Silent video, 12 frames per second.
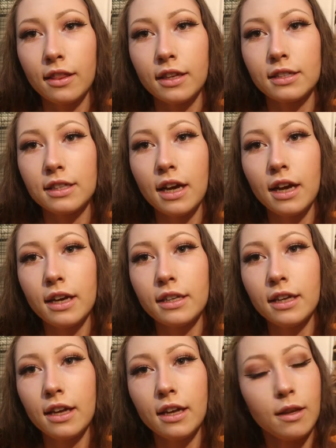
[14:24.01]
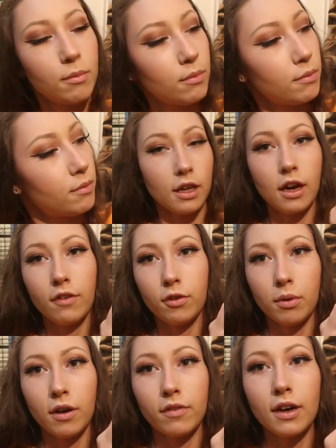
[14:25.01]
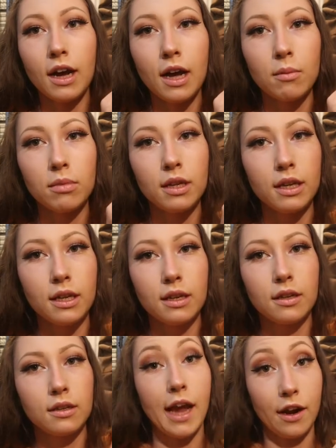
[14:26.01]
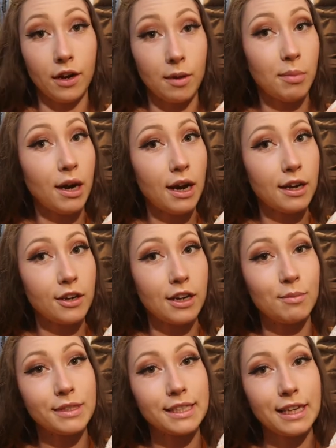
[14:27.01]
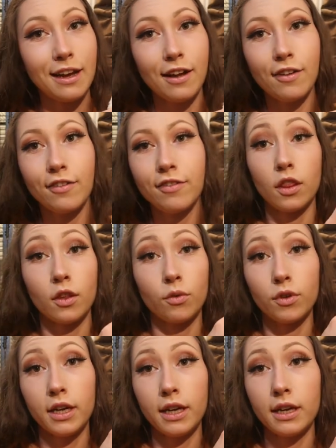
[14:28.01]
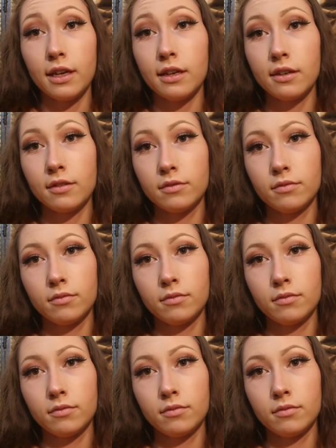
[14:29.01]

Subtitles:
the diadem, the Hufflepuff goblet, Harry Potter himself, the ring.